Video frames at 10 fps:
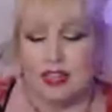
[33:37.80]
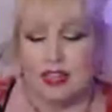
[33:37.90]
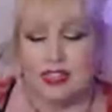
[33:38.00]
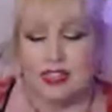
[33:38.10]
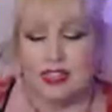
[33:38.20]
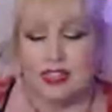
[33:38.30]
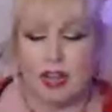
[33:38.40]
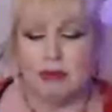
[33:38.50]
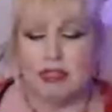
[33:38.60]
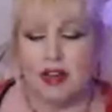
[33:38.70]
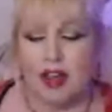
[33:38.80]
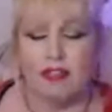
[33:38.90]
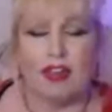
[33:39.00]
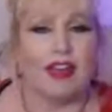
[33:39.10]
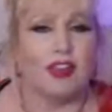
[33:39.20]
it's like statements
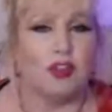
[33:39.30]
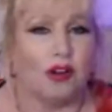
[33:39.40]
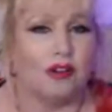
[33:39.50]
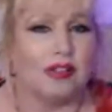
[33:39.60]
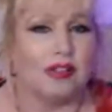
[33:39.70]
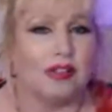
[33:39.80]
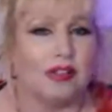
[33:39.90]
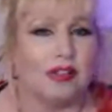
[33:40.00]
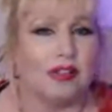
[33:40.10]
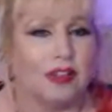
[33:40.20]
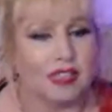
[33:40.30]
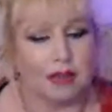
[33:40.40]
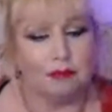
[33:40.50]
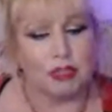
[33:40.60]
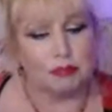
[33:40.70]
like that, you can't take those
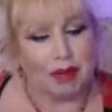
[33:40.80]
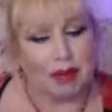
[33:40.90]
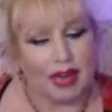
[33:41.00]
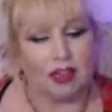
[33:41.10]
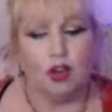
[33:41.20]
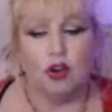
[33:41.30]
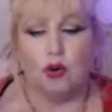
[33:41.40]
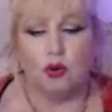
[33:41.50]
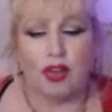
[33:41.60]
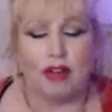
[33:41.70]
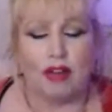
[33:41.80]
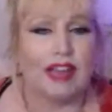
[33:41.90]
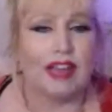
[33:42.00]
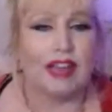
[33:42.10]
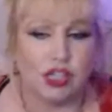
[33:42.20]
statements back or that
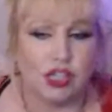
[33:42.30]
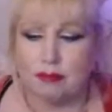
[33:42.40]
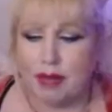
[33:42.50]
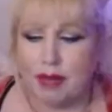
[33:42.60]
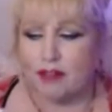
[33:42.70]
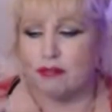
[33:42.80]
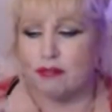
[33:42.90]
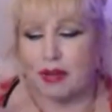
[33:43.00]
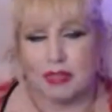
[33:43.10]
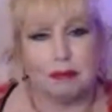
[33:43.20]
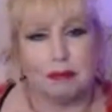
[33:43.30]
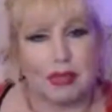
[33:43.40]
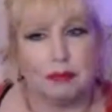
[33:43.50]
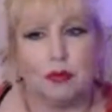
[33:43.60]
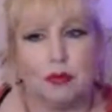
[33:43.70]
reaction back from other
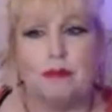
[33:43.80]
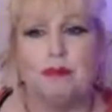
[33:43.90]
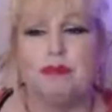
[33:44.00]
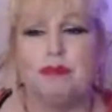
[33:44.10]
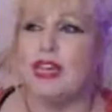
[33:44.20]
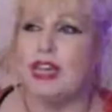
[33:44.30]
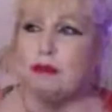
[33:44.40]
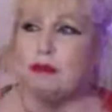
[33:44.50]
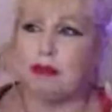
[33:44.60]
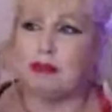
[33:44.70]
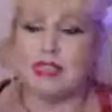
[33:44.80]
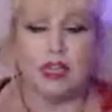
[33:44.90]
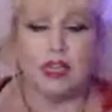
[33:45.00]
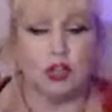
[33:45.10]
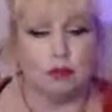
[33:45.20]
people. I'm
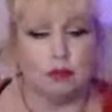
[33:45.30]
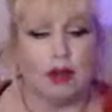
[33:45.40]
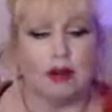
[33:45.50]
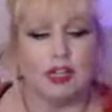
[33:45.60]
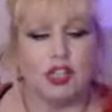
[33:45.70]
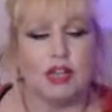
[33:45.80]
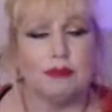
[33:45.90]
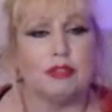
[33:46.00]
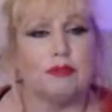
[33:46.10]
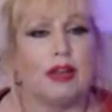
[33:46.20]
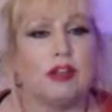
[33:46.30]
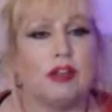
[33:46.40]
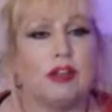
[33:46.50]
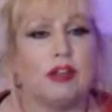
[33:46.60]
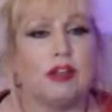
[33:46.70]
seeing good partnerships around
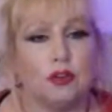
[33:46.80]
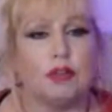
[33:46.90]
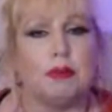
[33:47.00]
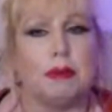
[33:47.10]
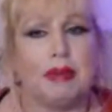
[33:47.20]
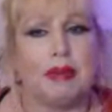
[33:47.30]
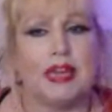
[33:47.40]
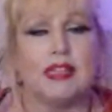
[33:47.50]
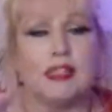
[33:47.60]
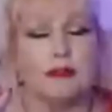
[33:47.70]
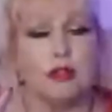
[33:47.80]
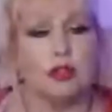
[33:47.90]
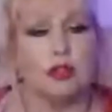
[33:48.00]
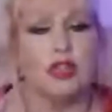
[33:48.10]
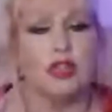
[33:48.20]
you, so you're going to be picking some
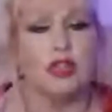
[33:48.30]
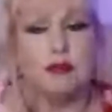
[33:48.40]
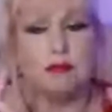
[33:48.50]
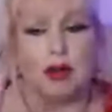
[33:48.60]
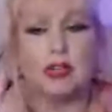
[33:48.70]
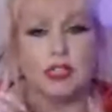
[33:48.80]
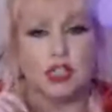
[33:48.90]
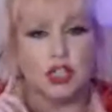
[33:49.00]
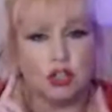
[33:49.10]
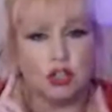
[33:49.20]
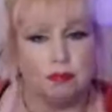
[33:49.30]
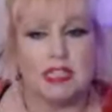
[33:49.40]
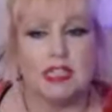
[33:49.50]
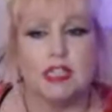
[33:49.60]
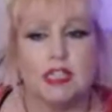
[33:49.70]
good partners to do
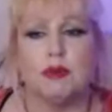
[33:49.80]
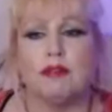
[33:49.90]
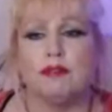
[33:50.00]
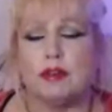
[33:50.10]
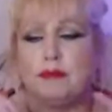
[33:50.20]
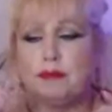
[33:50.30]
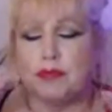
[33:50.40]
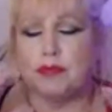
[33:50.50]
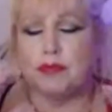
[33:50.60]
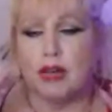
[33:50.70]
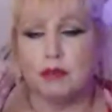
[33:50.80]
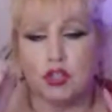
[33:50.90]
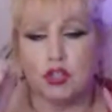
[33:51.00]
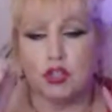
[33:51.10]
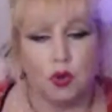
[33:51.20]
business with,
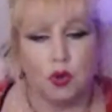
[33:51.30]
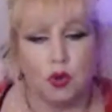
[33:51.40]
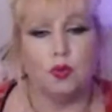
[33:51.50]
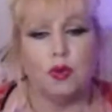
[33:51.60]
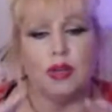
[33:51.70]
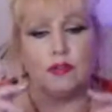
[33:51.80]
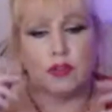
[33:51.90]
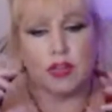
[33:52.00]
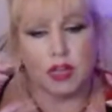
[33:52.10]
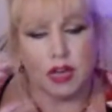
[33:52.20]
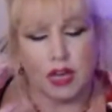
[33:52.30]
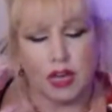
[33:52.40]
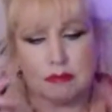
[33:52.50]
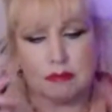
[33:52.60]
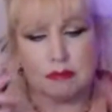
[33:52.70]
to work with,
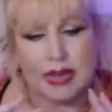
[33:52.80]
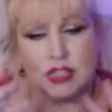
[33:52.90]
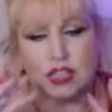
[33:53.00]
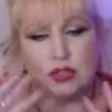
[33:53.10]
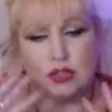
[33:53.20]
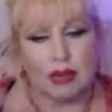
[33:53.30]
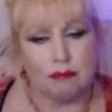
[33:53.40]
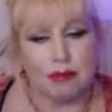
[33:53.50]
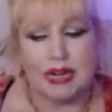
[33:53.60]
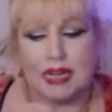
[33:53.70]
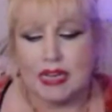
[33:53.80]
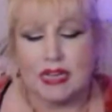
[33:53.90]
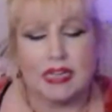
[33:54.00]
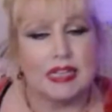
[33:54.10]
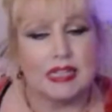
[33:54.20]
and to get money
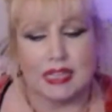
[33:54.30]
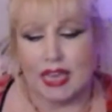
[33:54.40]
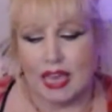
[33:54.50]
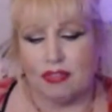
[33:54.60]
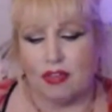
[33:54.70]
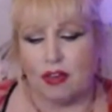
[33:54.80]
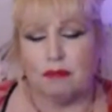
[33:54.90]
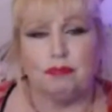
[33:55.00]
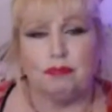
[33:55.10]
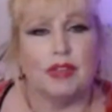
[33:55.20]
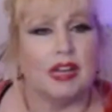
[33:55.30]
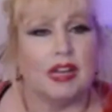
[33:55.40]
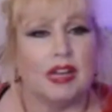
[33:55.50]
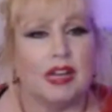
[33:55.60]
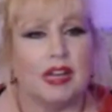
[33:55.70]
together.
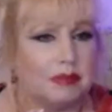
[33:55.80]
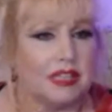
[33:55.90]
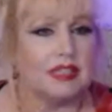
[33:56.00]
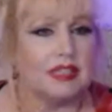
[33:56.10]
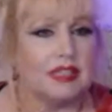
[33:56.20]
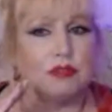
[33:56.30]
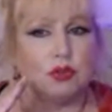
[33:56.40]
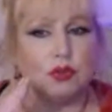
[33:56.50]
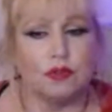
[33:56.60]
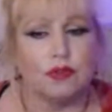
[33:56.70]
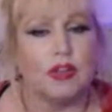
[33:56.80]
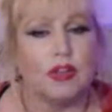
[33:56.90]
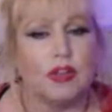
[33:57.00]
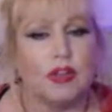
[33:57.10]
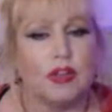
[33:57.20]
I'm seeing some sort of
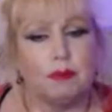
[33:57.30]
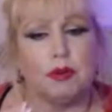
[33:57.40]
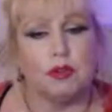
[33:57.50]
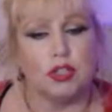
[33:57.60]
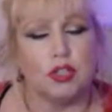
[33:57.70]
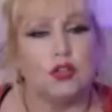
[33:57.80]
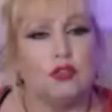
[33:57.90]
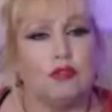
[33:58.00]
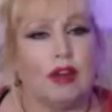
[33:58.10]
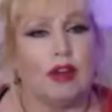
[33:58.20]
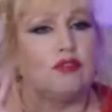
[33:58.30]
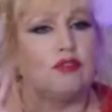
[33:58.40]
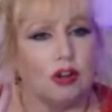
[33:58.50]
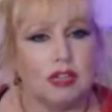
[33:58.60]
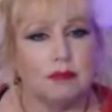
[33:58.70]
stepping onto new
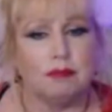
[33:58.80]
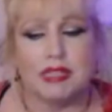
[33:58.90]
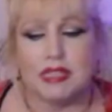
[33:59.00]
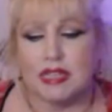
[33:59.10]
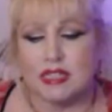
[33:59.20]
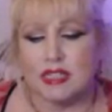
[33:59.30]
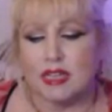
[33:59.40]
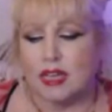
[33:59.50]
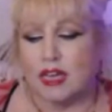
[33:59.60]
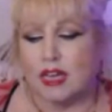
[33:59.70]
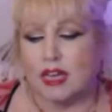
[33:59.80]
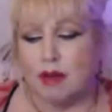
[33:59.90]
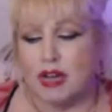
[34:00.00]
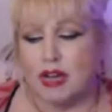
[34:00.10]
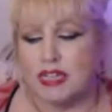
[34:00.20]
ground regarding business
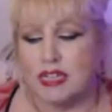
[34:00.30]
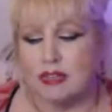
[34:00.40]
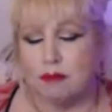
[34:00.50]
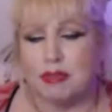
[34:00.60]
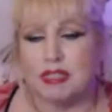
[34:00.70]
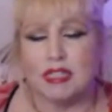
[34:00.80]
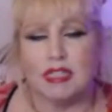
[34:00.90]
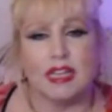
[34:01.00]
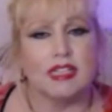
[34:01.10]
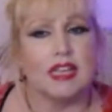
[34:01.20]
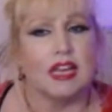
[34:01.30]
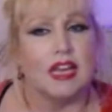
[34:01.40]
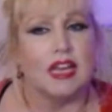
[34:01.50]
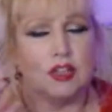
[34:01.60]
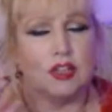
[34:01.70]
ideas and business things,
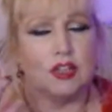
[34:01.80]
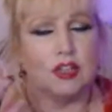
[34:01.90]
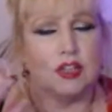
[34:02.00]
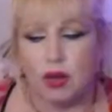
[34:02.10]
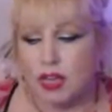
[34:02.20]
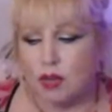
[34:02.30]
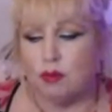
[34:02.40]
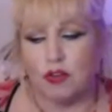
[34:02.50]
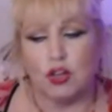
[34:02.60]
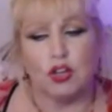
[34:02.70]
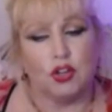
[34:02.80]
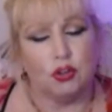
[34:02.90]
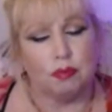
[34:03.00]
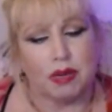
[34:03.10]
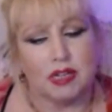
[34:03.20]
and you're going to be working with a
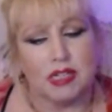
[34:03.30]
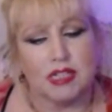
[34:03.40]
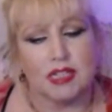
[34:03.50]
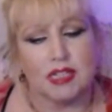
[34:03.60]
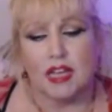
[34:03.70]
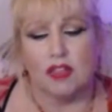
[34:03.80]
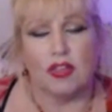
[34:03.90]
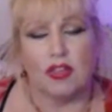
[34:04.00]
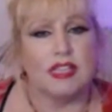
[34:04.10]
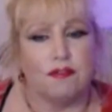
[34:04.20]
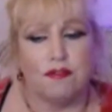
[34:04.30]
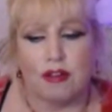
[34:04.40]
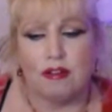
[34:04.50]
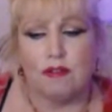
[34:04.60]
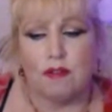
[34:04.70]
new person that is a
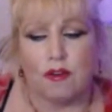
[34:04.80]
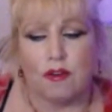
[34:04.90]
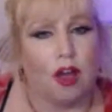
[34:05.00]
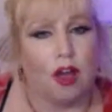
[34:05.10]
very, very